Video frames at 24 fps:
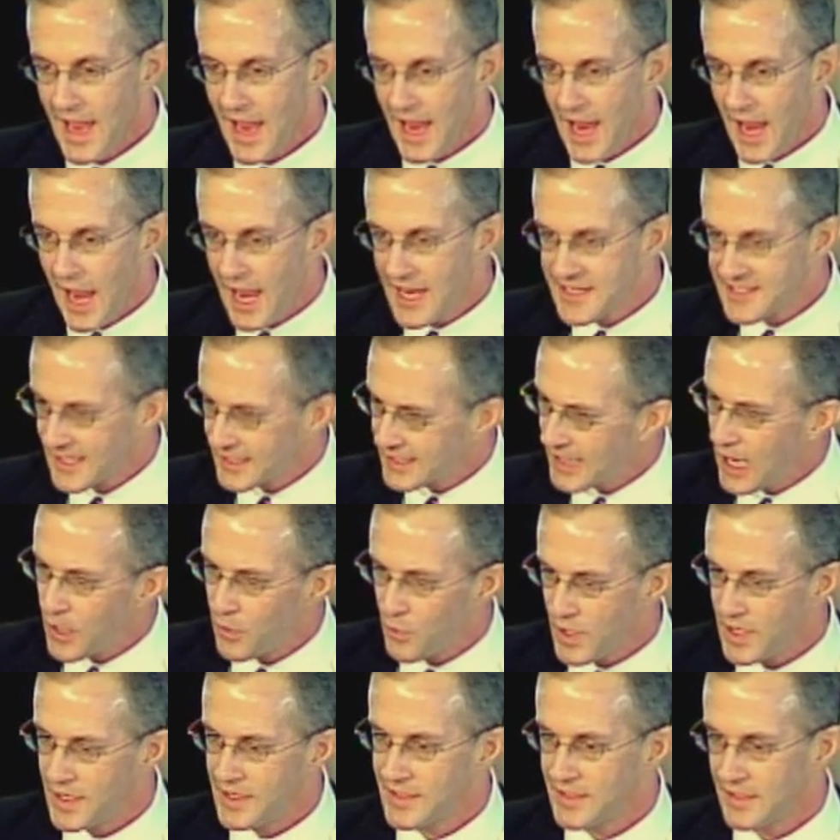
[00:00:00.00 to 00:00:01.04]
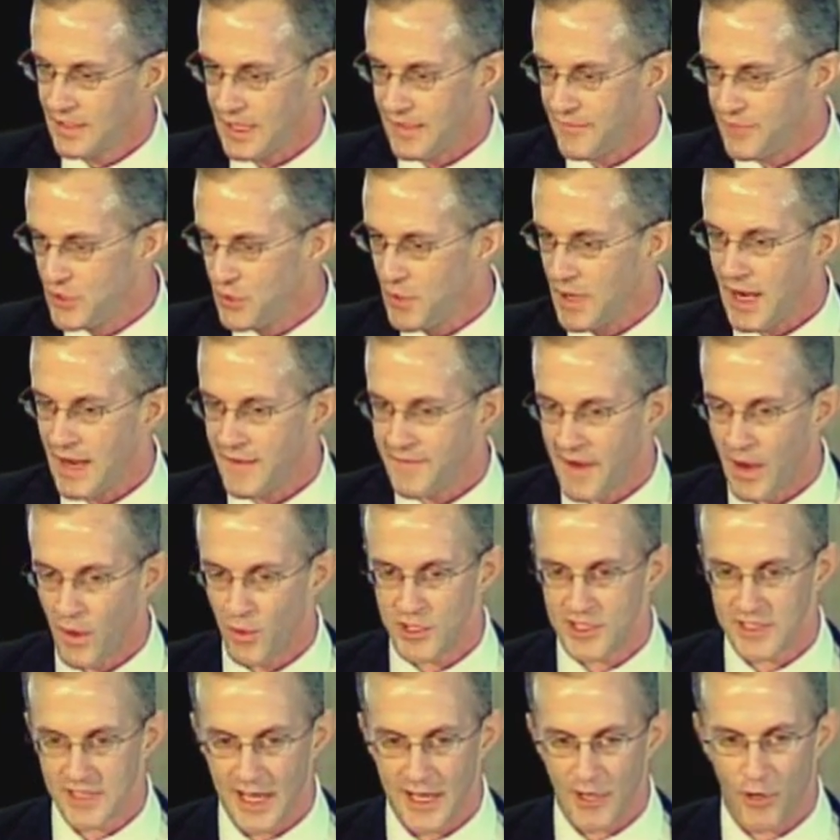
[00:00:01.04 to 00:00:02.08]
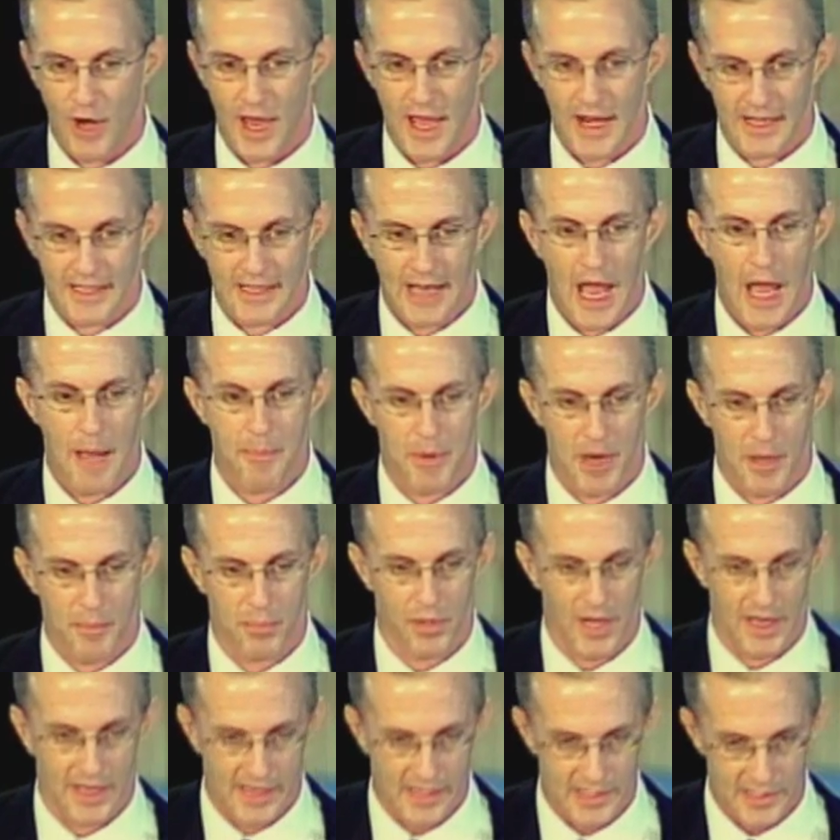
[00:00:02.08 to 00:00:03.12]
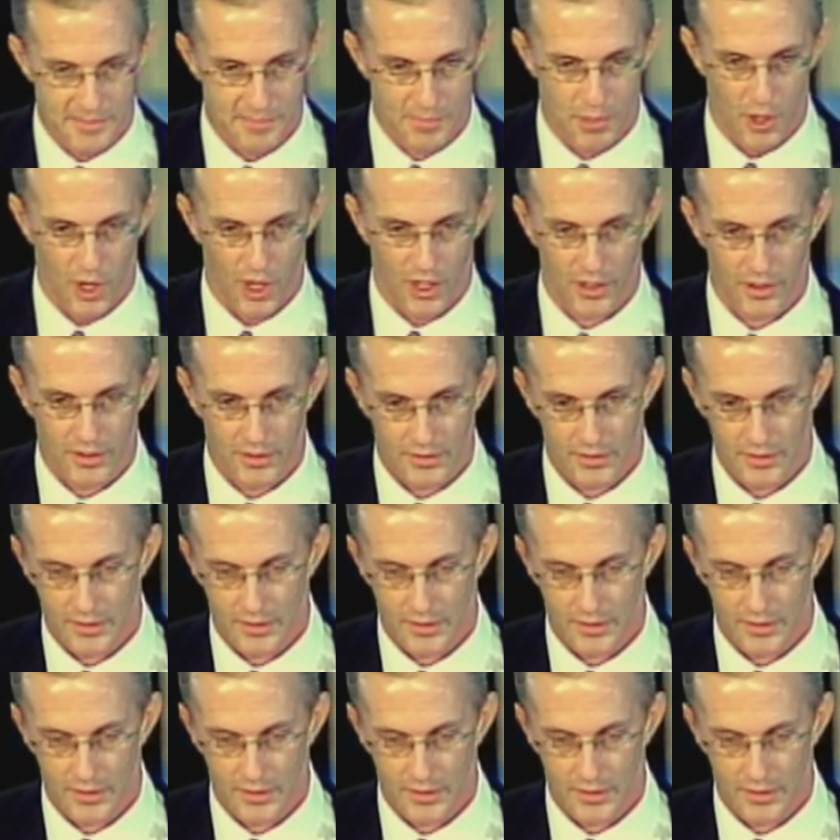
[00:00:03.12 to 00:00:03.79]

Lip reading: As I got ready to leave 2.5 hours later, I had a copy of Blakey's book.